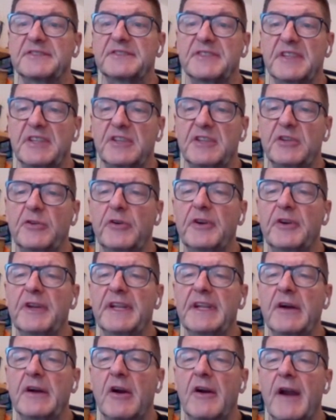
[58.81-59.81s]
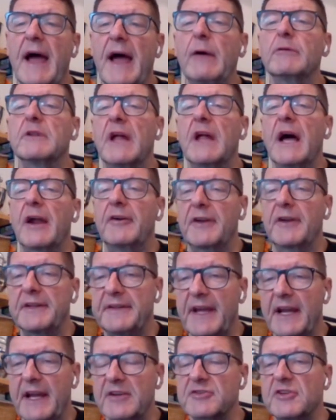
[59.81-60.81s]
security are outlier
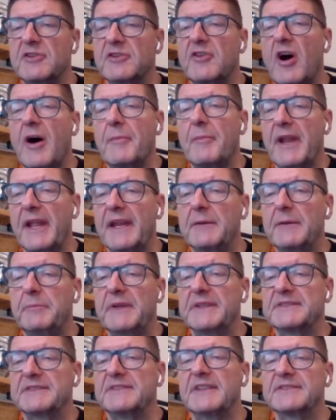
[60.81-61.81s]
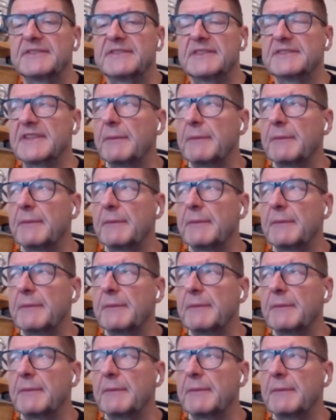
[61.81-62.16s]
detection dominated businesses.